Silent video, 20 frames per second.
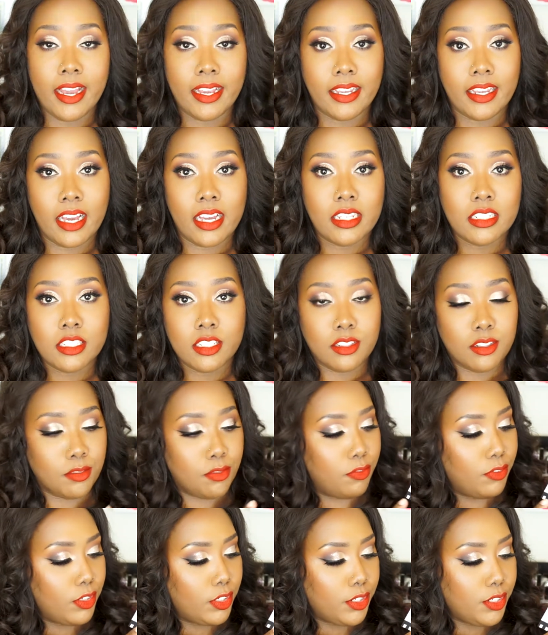I got the
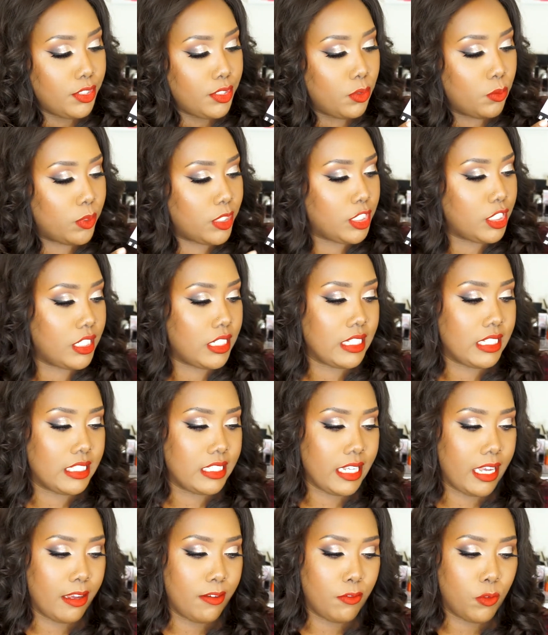Flirt, which is
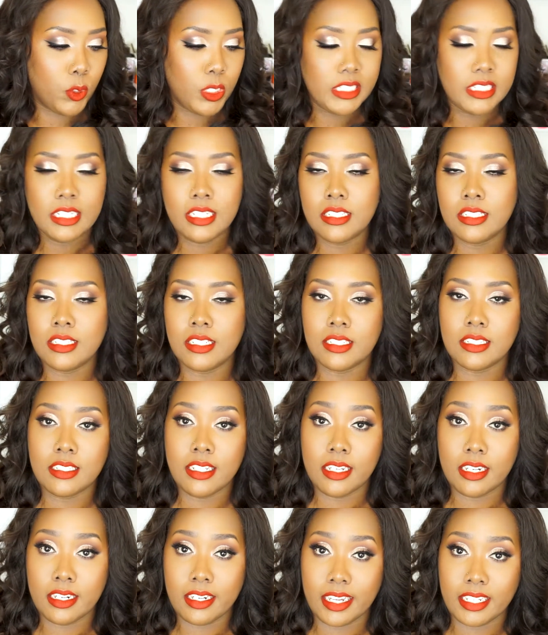a 14,
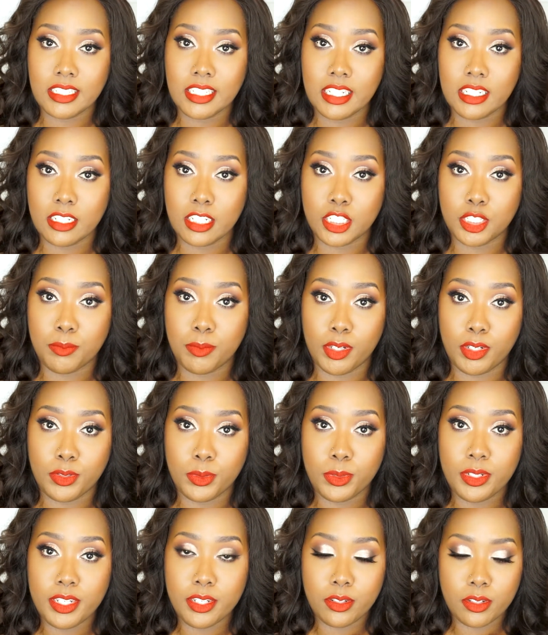16, and 18-inch
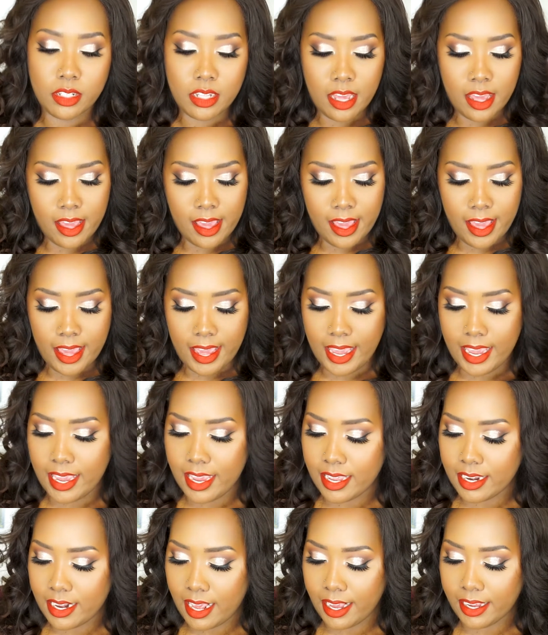bundle deal,
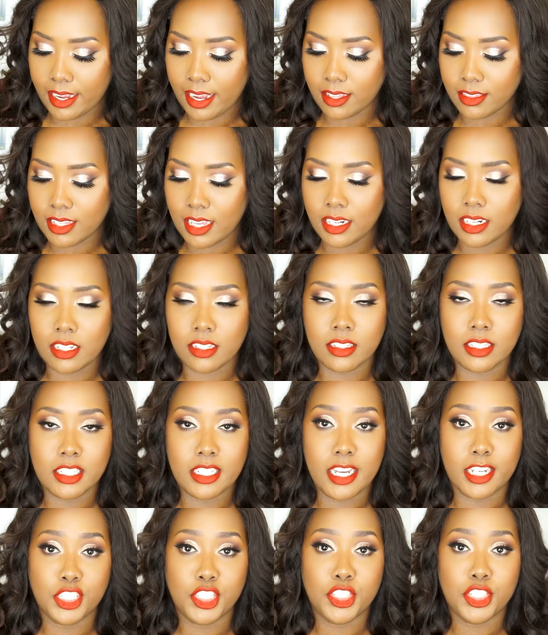and I got that in the
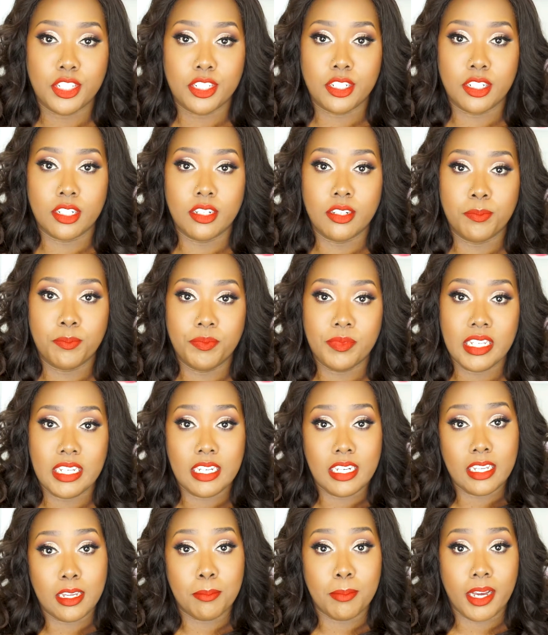texture
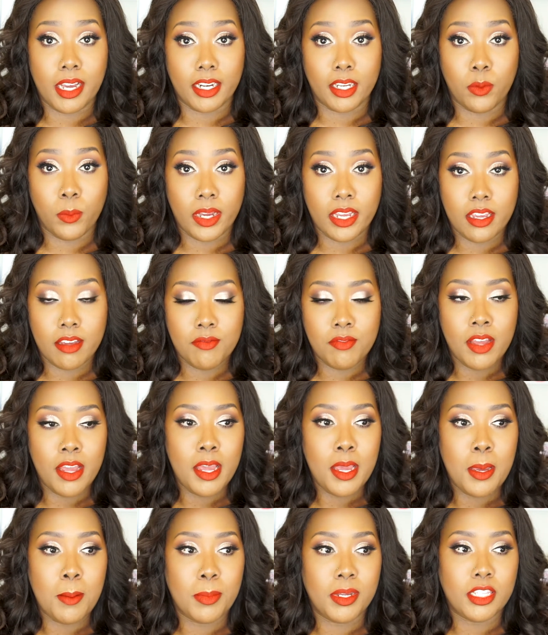Indian Body Wave.
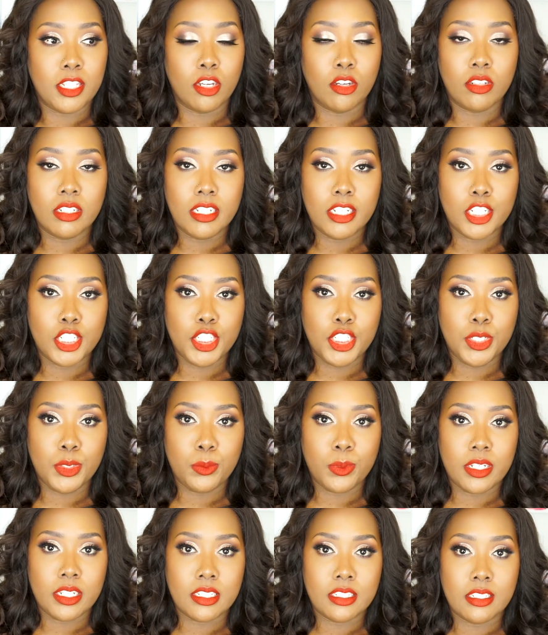But the only issue
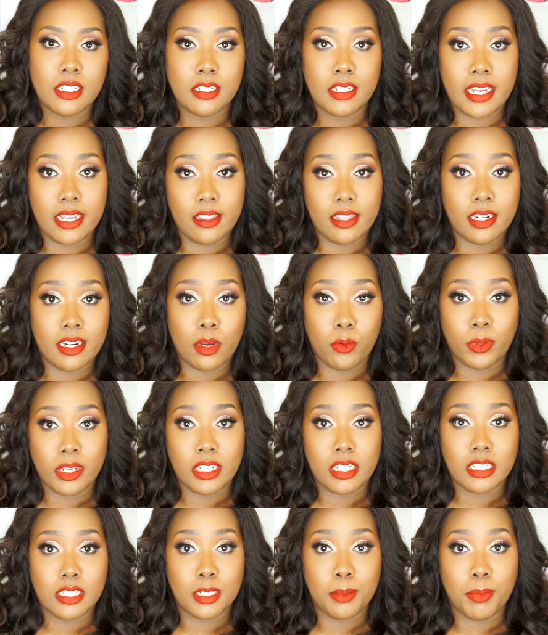was the day that I went
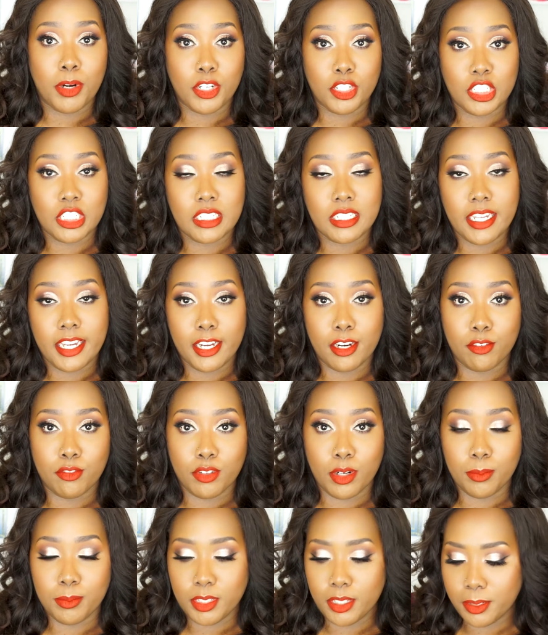in to purchase the hair
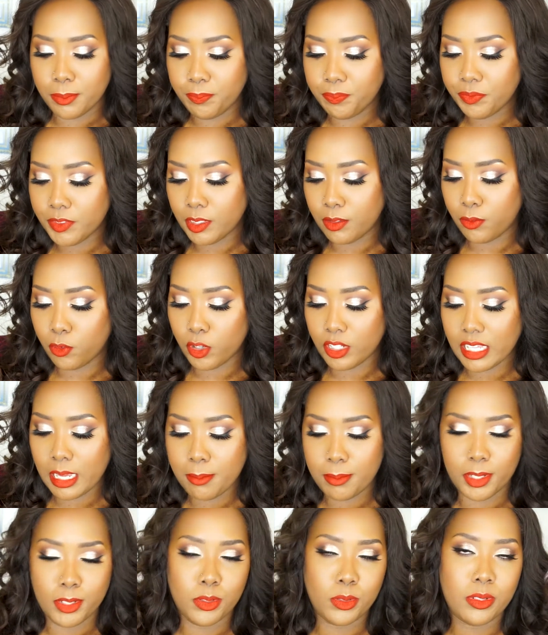from them, for
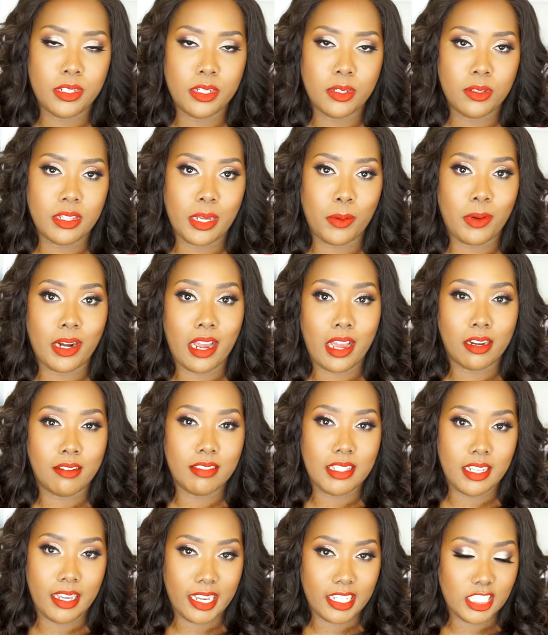that bundle deal, they were out of
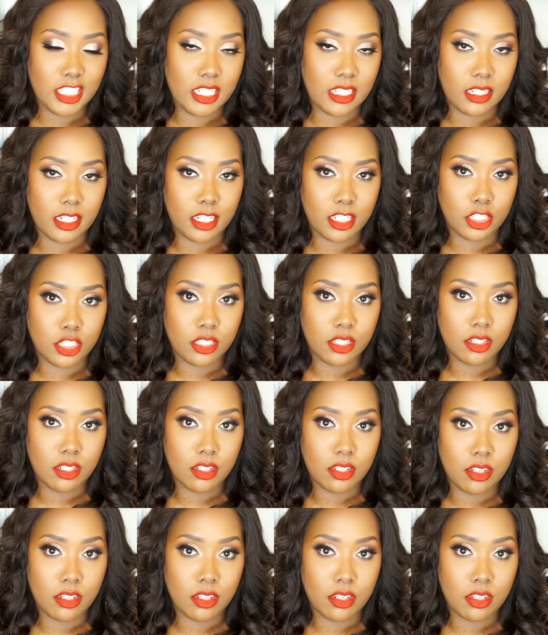the 18-inch